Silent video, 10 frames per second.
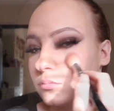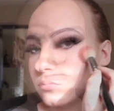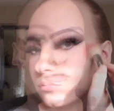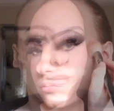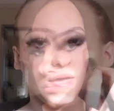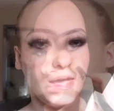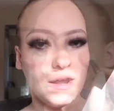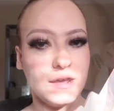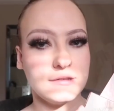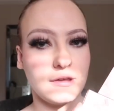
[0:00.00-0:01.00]
For my
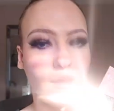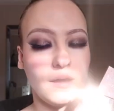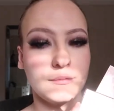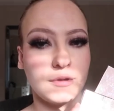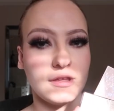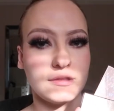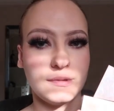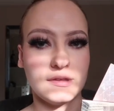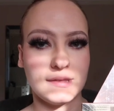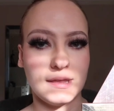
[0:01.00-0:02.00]
highlighter, I'm going to be
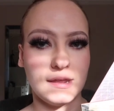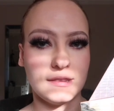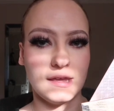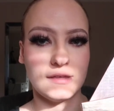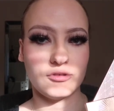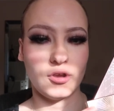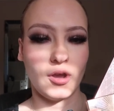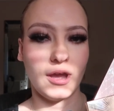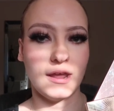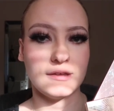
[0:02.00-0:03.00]
using these two
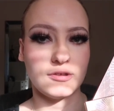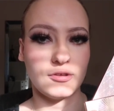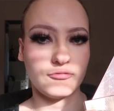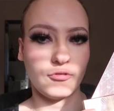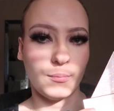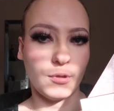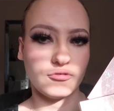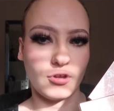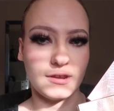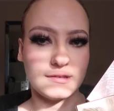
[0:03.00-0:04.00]
highlighters from
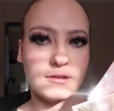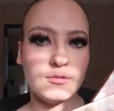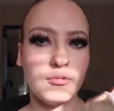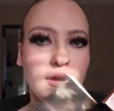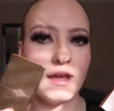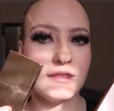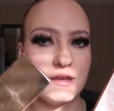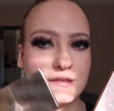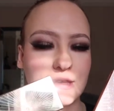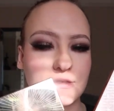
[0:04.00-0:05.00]
Charlotte Tilbury.
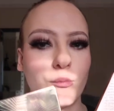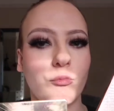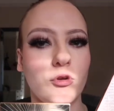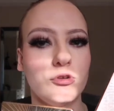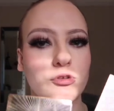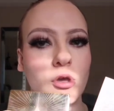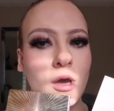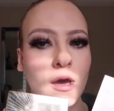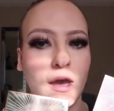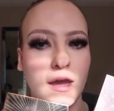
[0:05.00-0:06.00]
This is a bronze
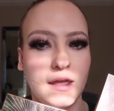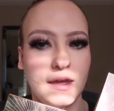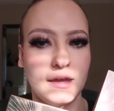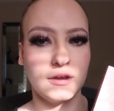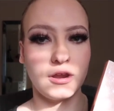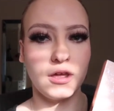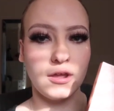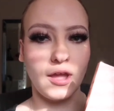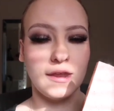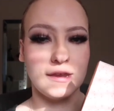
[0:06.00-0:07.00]
highlight and
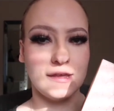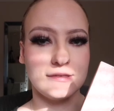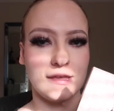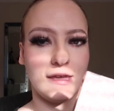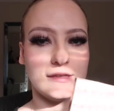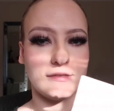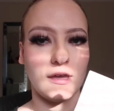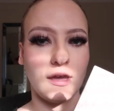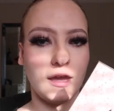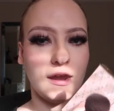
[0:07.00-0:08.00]
glow, and this is a
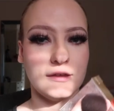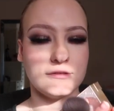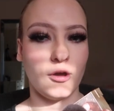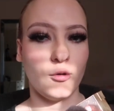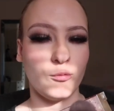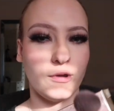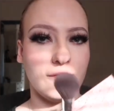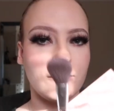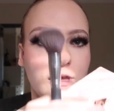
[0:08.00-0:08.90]
highlighter with